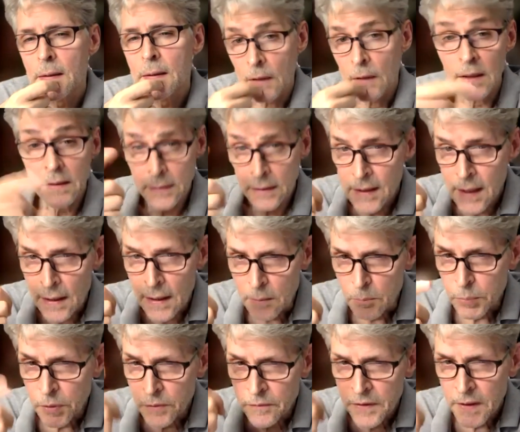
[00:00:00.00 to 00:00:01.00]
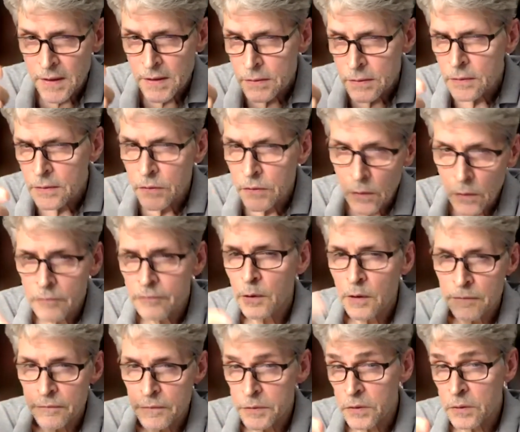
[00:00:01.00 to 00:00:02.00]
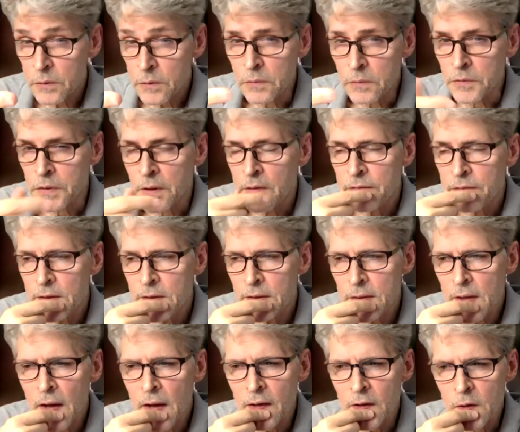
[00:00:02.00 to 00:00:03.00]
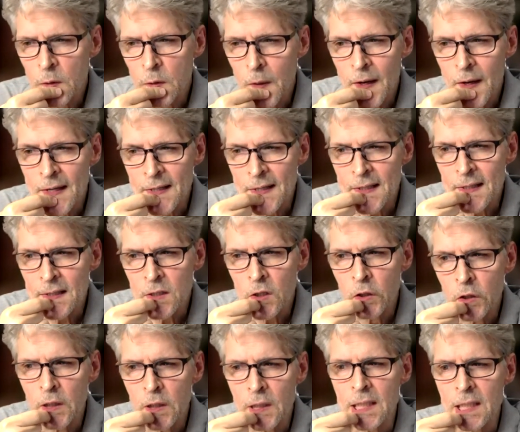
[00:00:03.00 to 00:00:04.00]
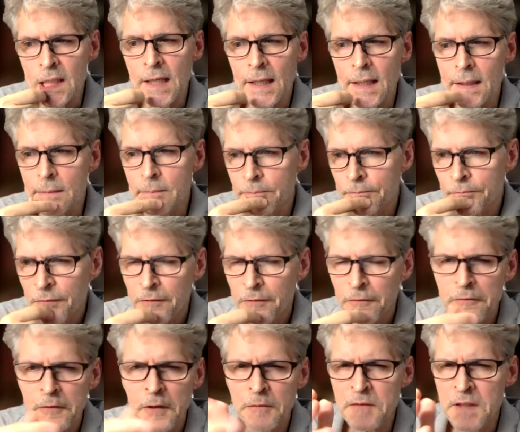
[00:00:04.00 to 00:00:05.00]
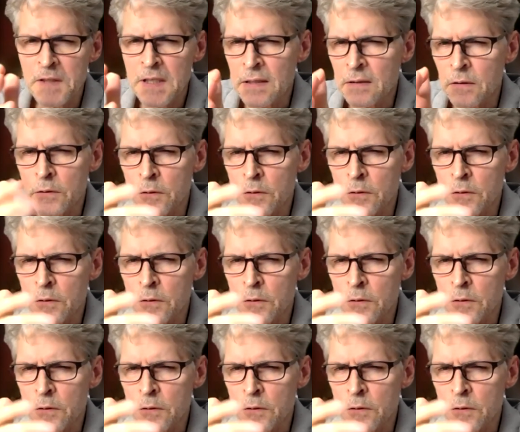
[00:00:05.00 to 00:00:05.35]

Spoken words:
right? Again, professional software for schools. If it's not graded, you're going to get 15 or